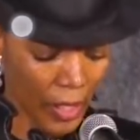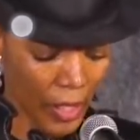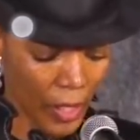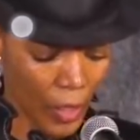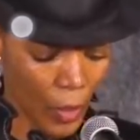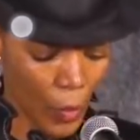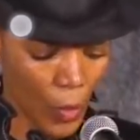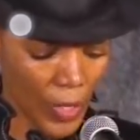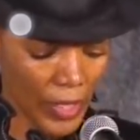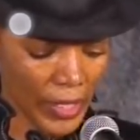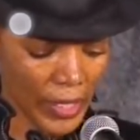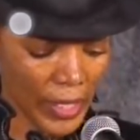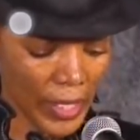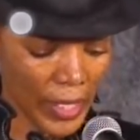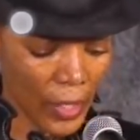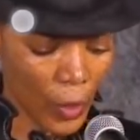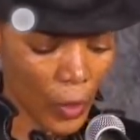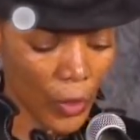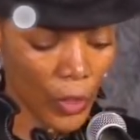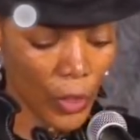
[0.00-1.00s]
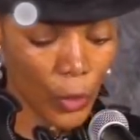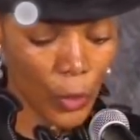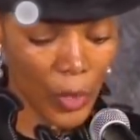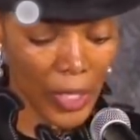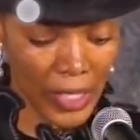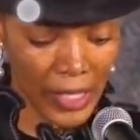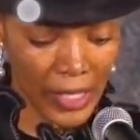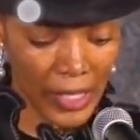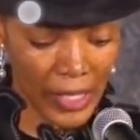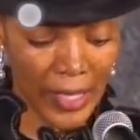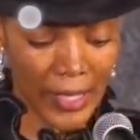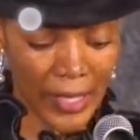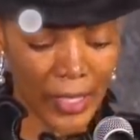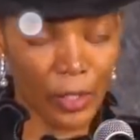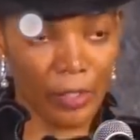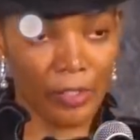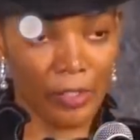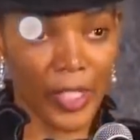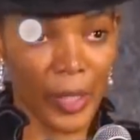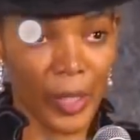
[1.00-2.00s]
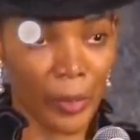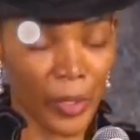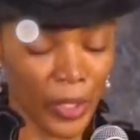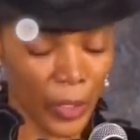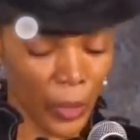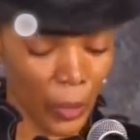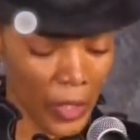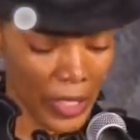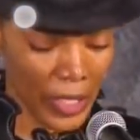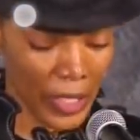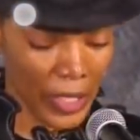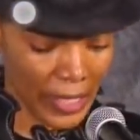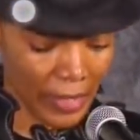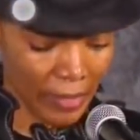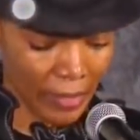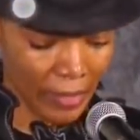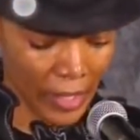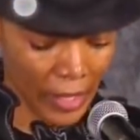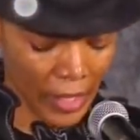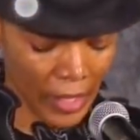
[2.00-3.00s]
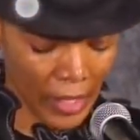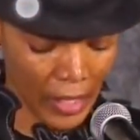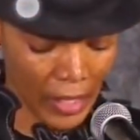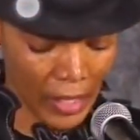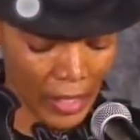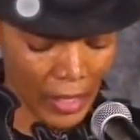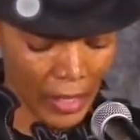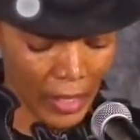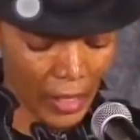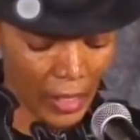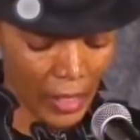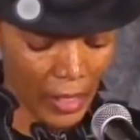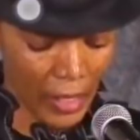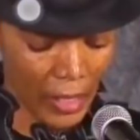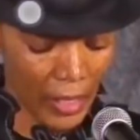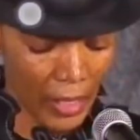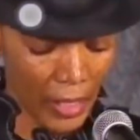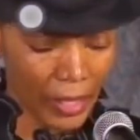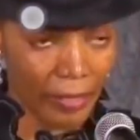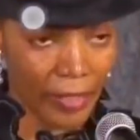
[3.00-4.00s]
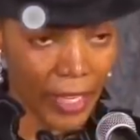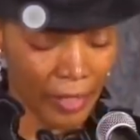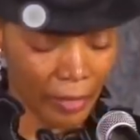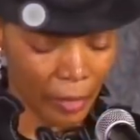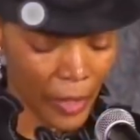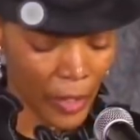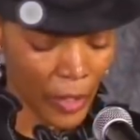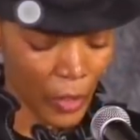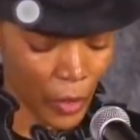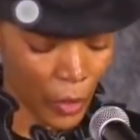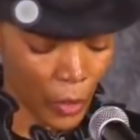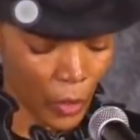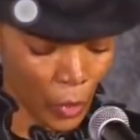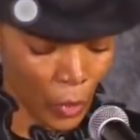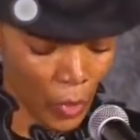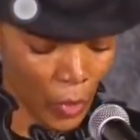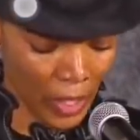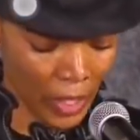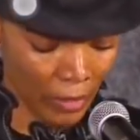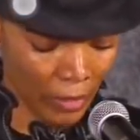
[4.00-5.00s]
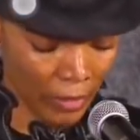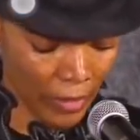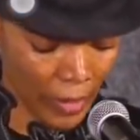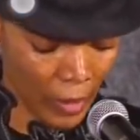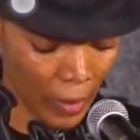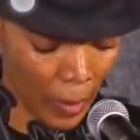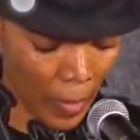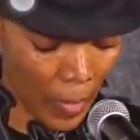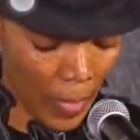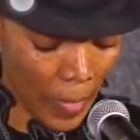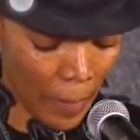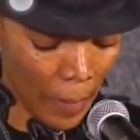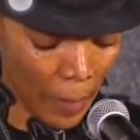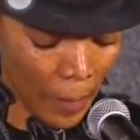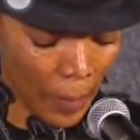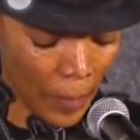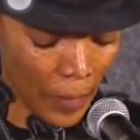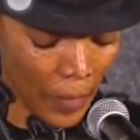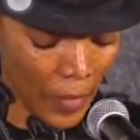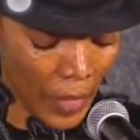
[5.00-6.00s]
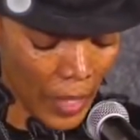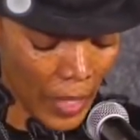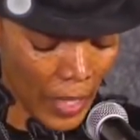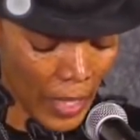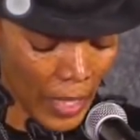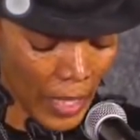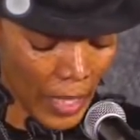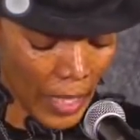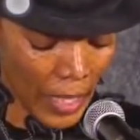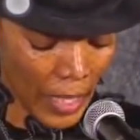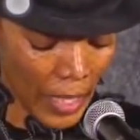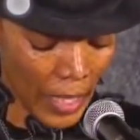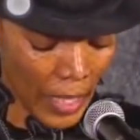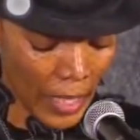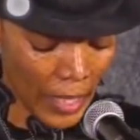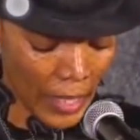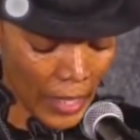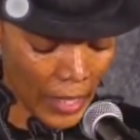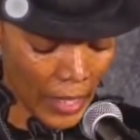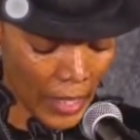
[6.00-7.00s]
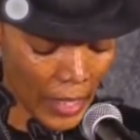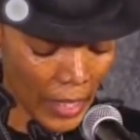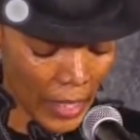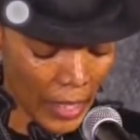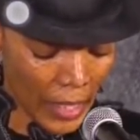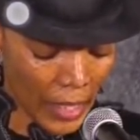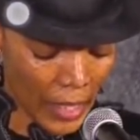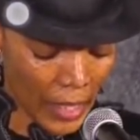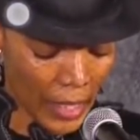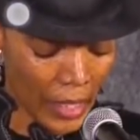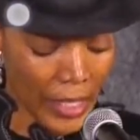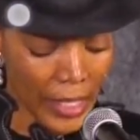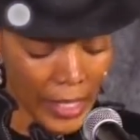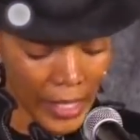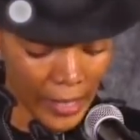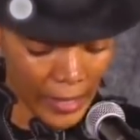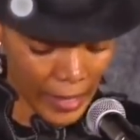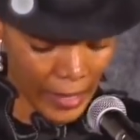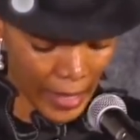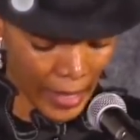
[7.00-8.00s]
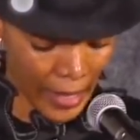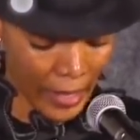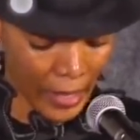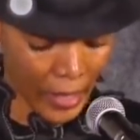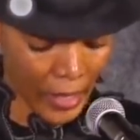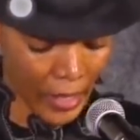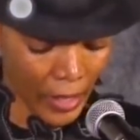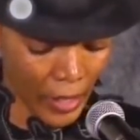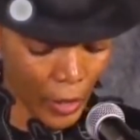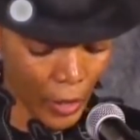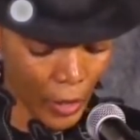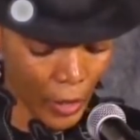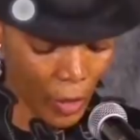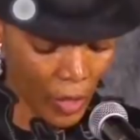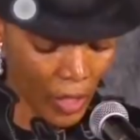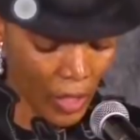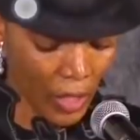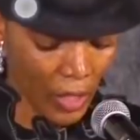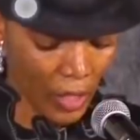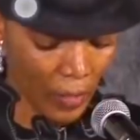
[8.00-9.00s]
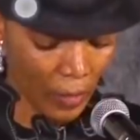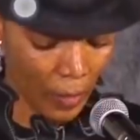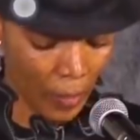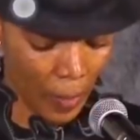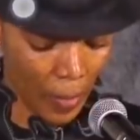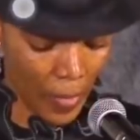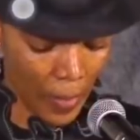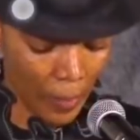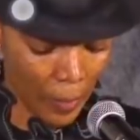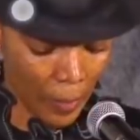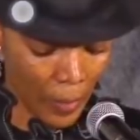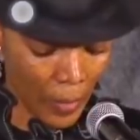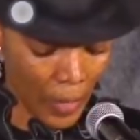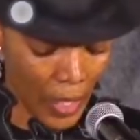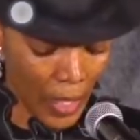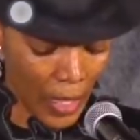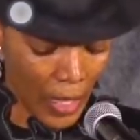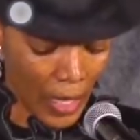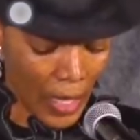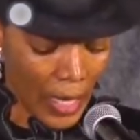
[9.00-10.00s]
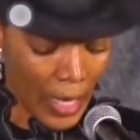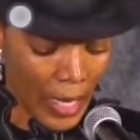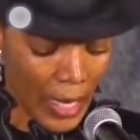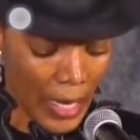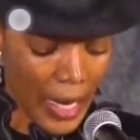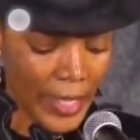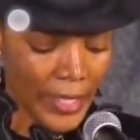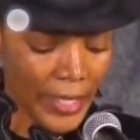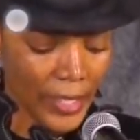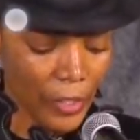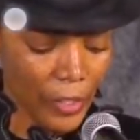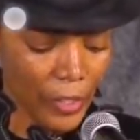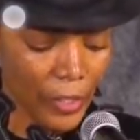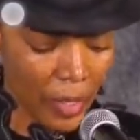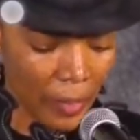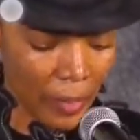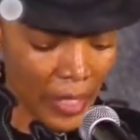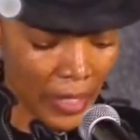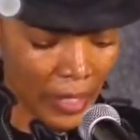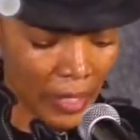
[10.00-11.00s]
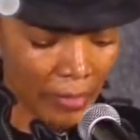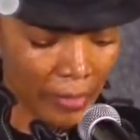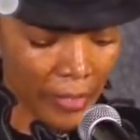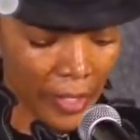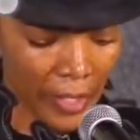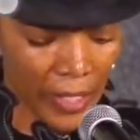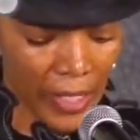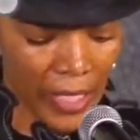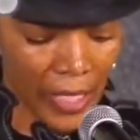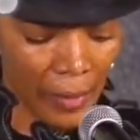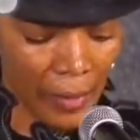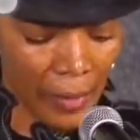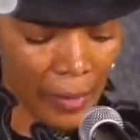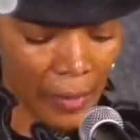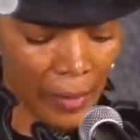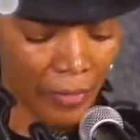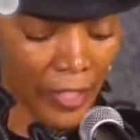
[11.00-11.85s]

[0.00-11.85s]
2017 at 12:05. And he said to me, I just remembered the first day we met. Ke ipotsa hore,